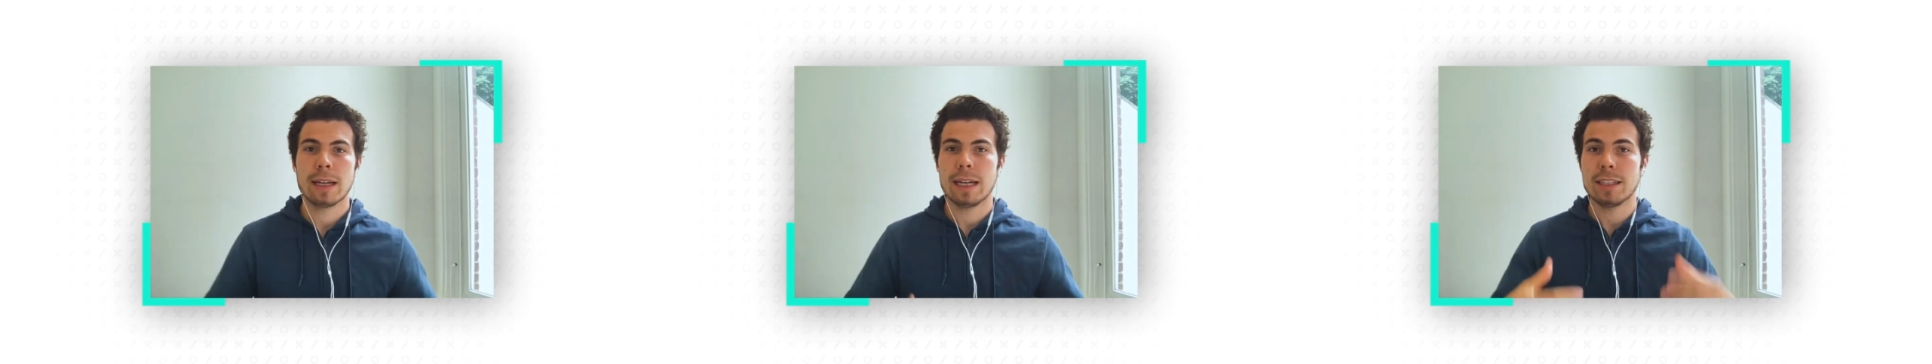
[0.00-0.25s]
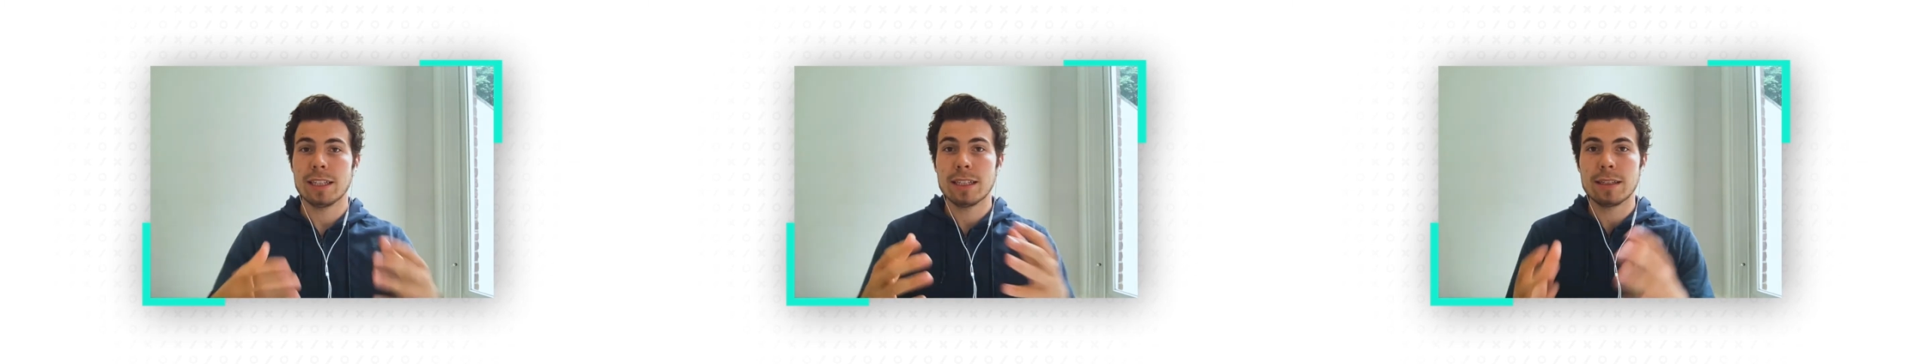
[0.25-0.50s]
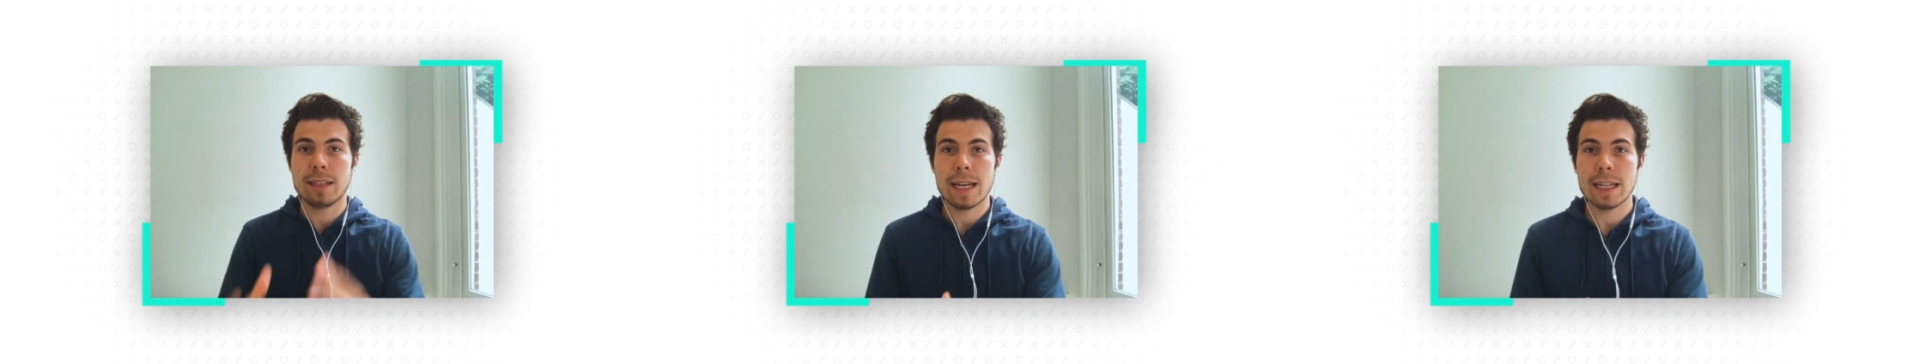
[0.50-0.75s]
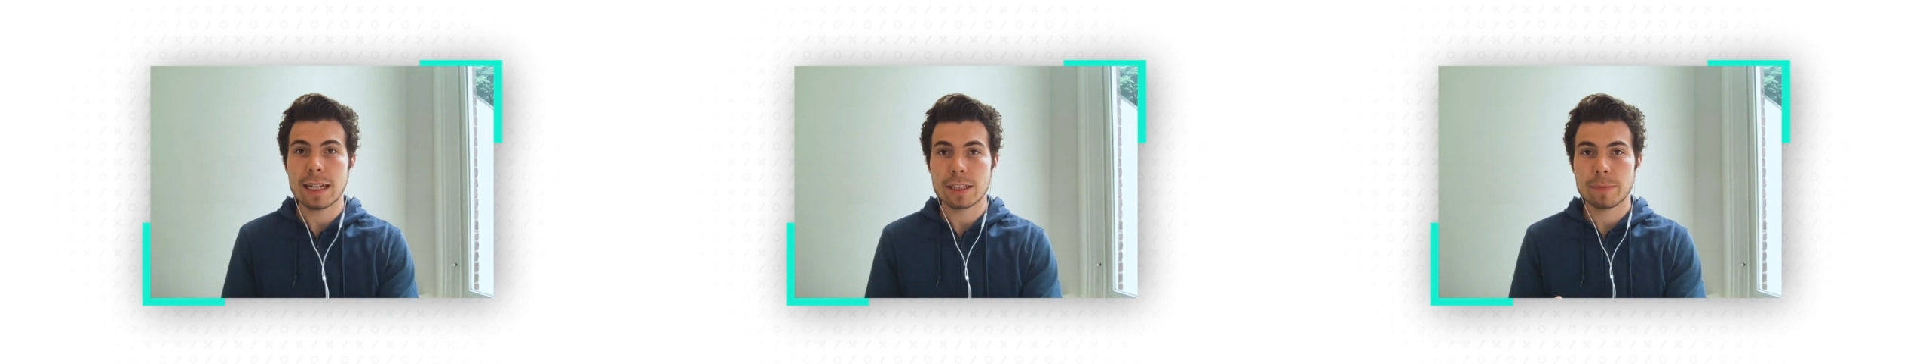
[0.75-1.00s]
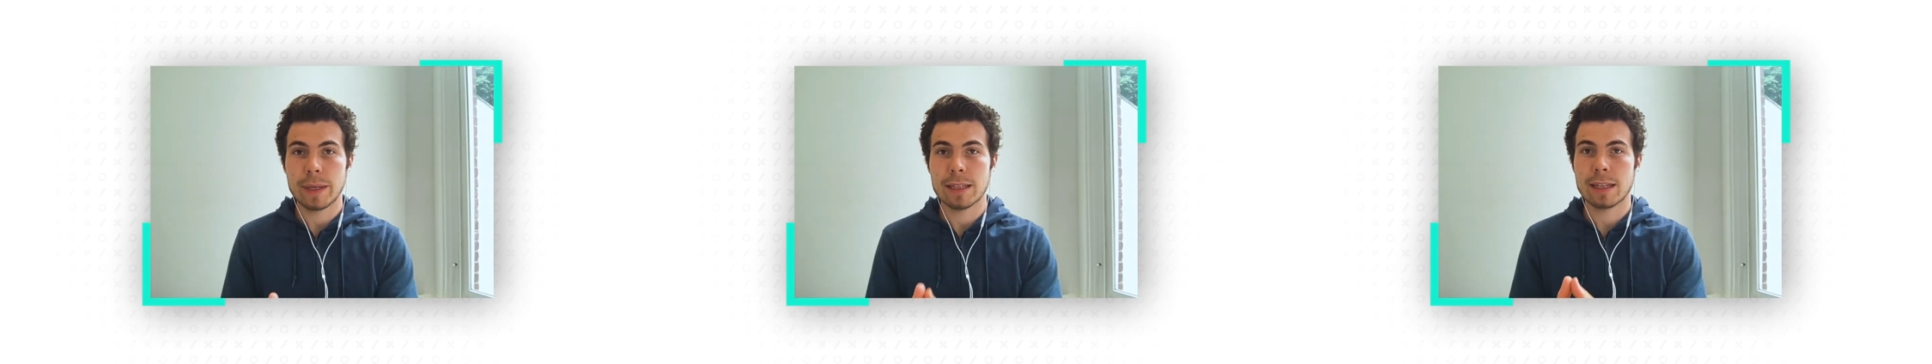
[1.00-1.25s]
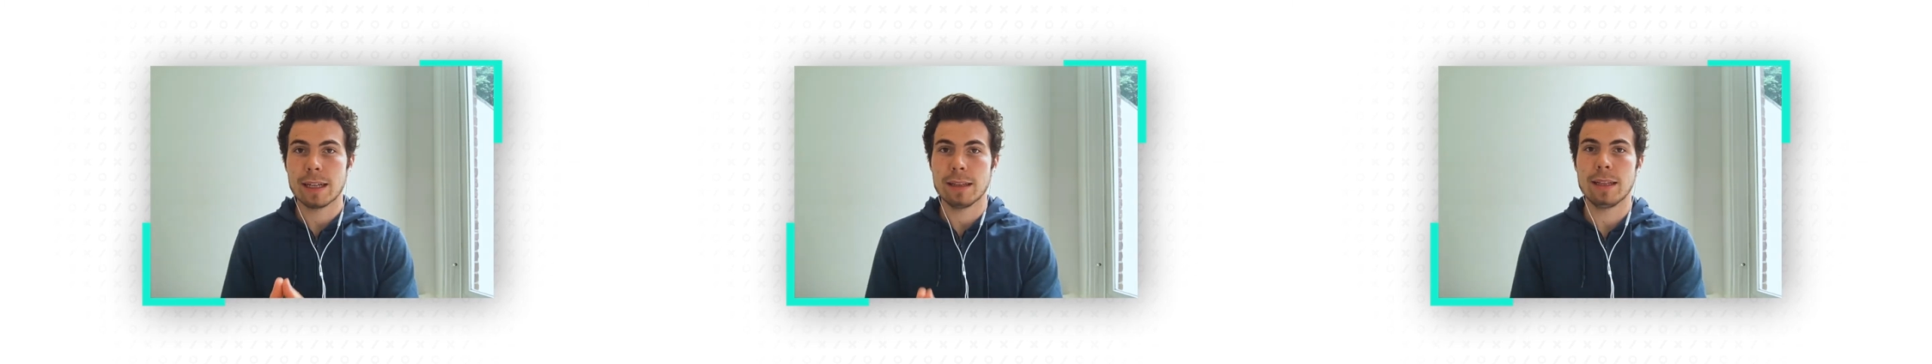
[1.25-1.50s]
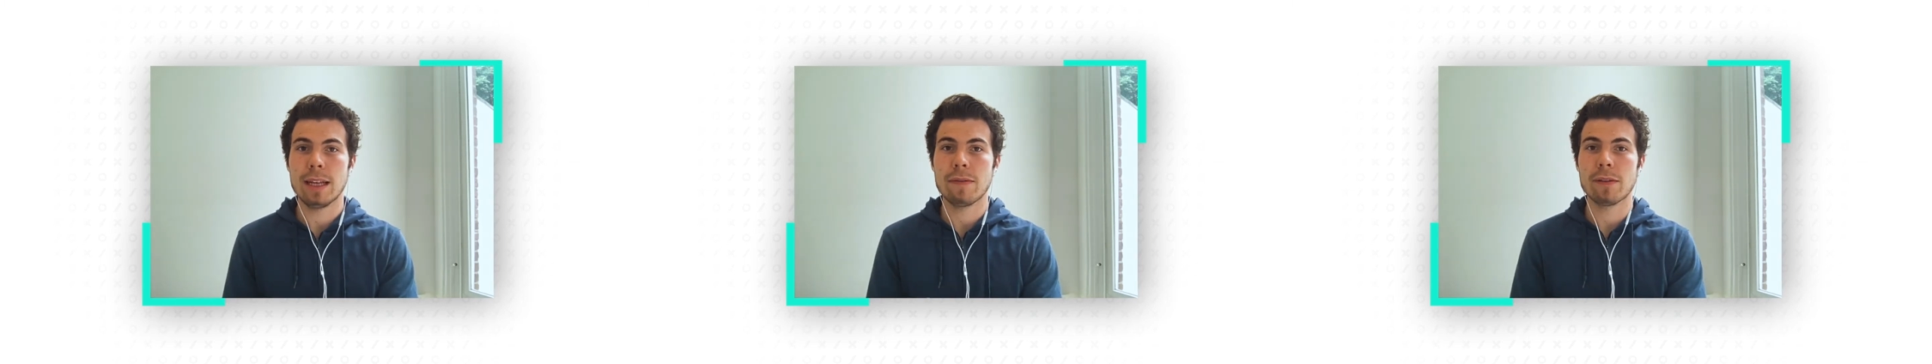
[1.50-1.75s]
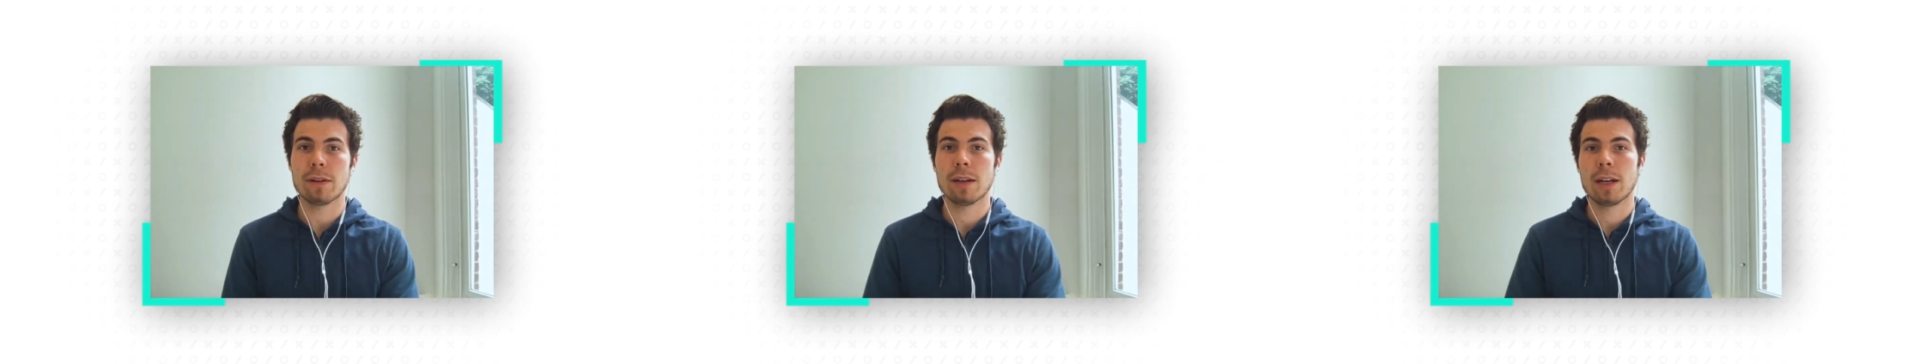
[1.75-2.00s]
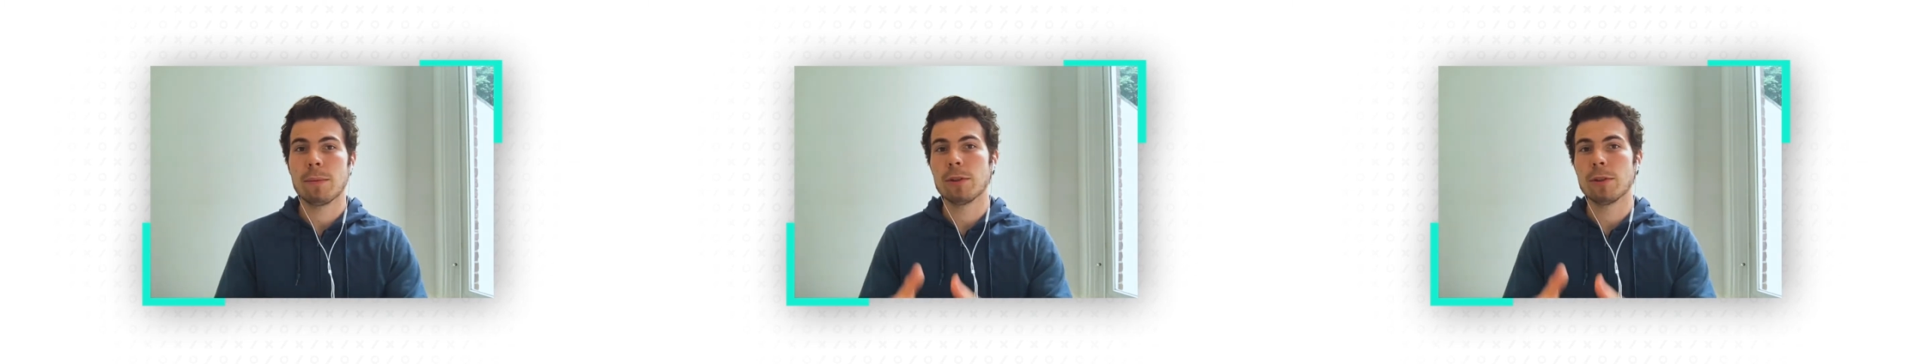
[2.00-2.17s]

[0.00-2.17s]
And since data speed can differ